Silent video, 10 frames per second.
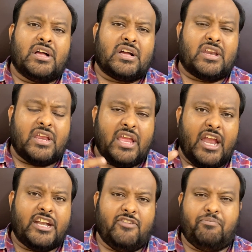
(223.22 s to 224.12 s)

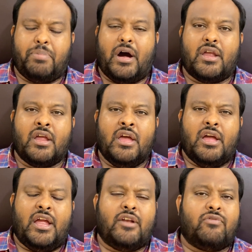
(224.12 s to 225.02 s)
creative power.
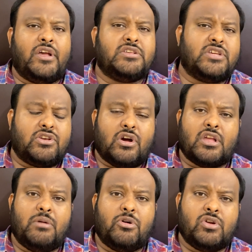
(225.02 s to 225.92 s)
And why is he
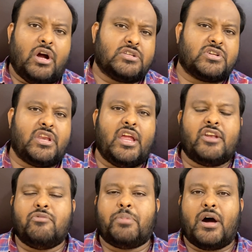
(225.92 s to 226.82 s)
talking about God's
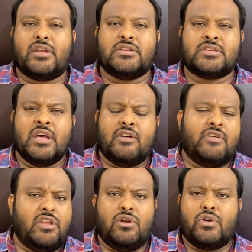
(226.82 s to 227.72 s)
creative power? Is
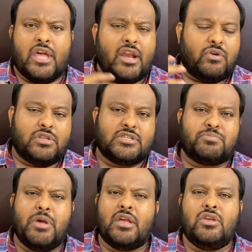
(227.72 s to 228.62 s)
when you look around this
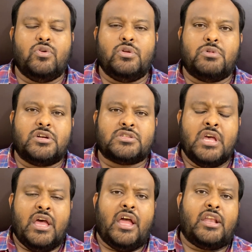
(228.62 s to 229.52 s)
big universe
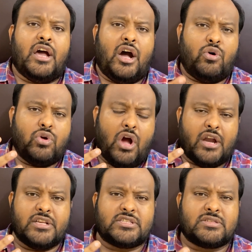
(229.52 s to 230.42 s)
and how
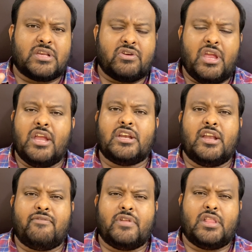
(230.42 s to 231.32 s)
God has created
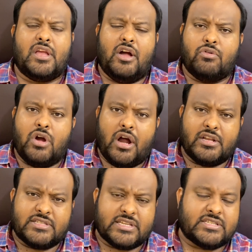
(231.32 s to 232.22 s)
everything, how God
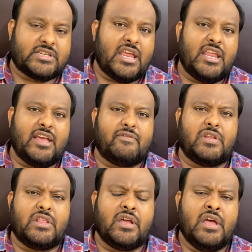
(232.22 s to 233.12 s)
is sustaining
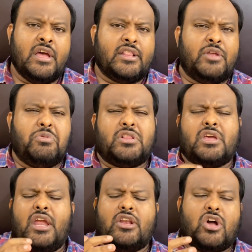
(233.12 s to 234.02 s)
everything, then with
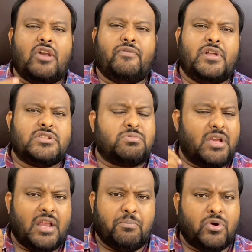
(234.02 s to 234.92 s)
great confidence we
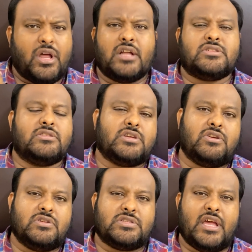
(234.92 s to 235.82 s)
can put ourselves
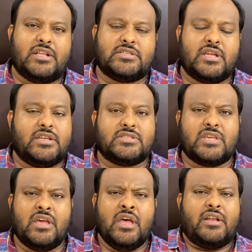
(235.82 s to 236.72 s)
into his hands and
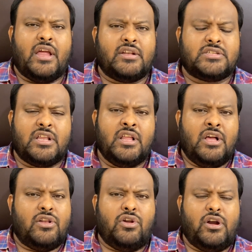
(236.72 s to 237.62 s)
say, and tell,
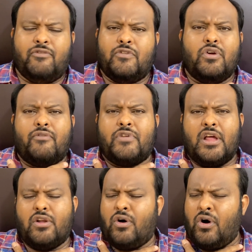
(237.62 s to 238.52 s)
"Lord, if you have
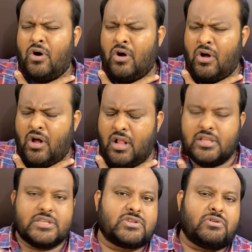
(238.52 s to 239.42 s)
done all
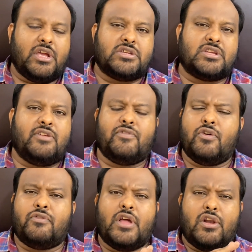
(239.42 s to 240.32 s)
this creation, if
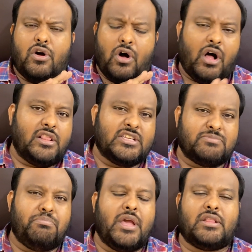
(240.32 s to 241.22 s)
you have done all these
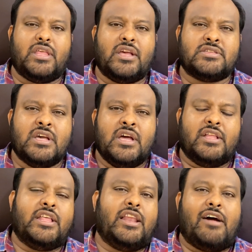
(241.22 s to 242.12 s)
big things, then